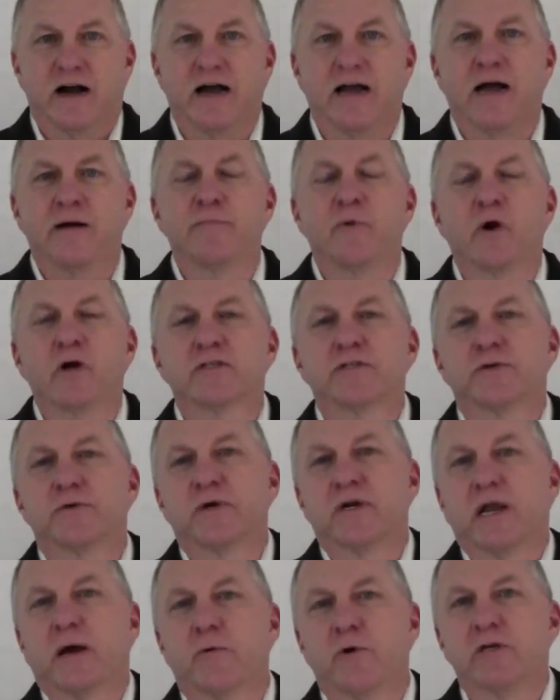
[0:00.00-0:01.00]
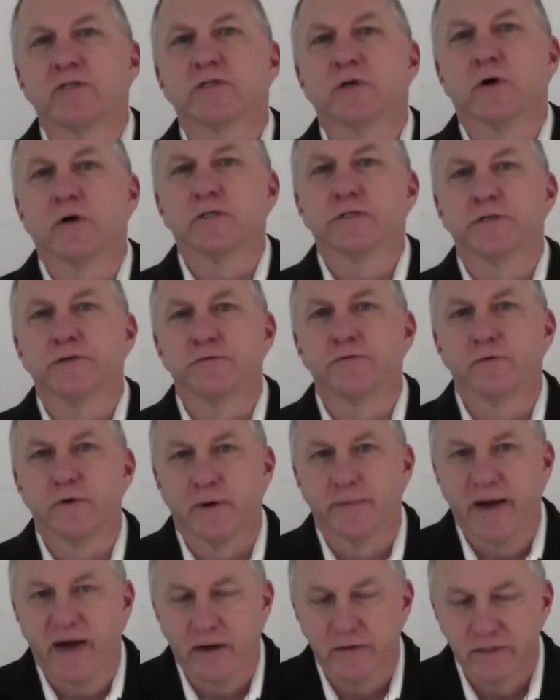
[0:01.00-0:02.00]
Hi, I'm Mark Tewart, and I want to talk to
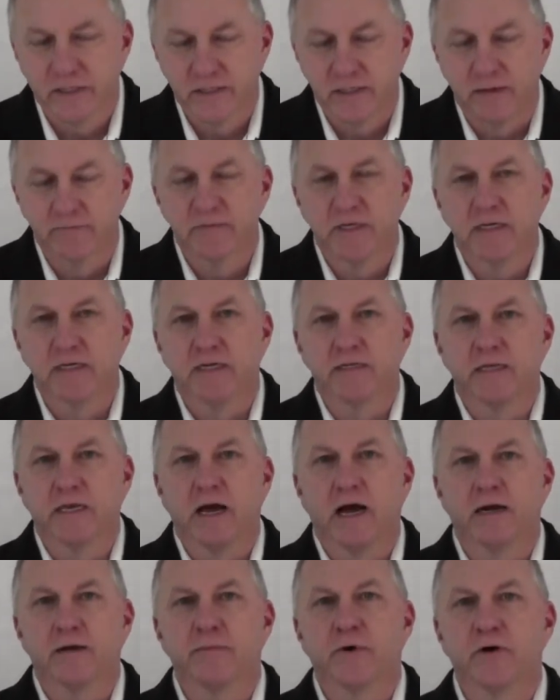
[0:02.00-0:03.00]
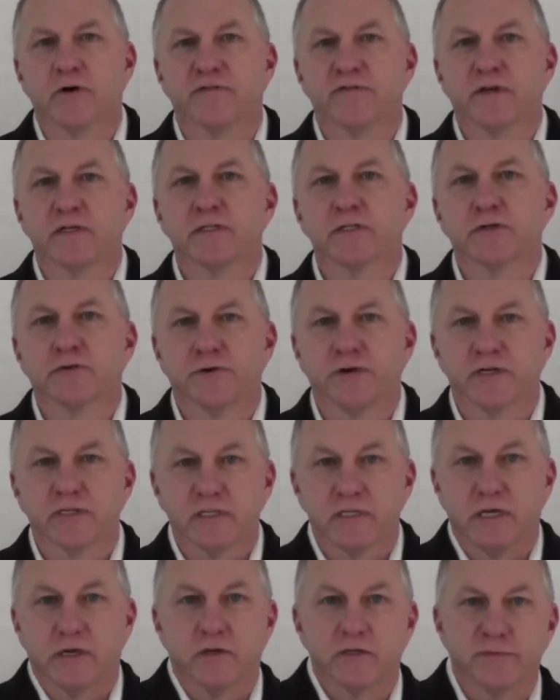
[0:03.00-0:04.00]
you about something in the automotive industry
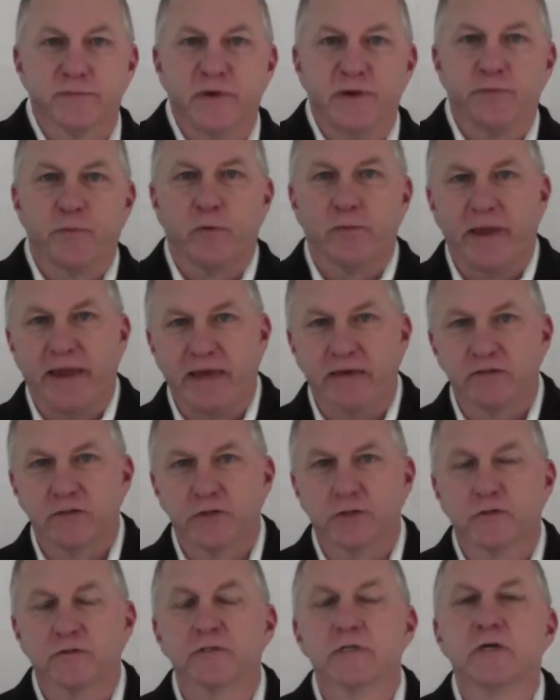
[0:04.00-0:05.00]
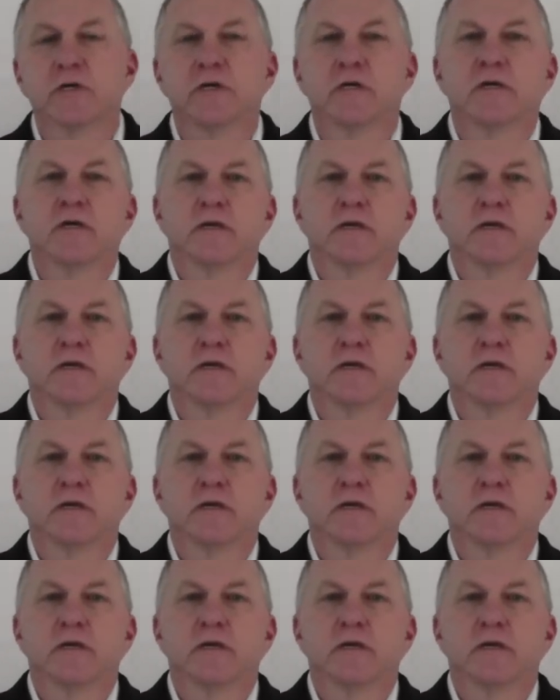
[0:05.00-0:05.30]
as salespeople, managers,